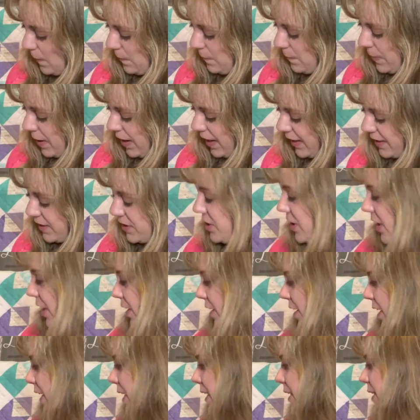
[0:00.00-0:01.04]
by
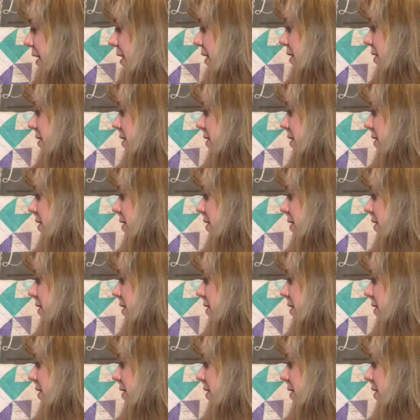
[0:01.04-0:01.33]
Cherry Hill